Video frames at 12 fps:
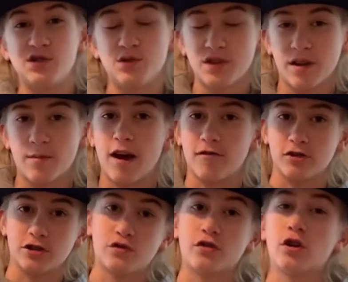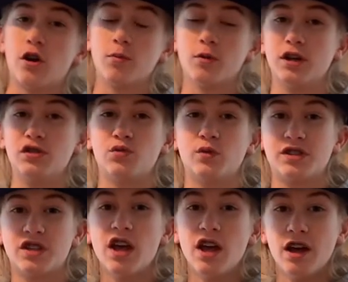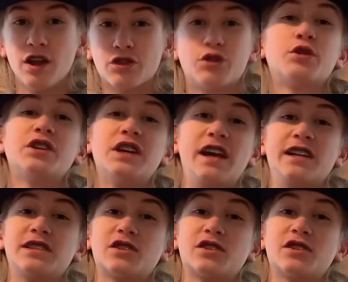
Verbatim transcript: game average for home runs was 38.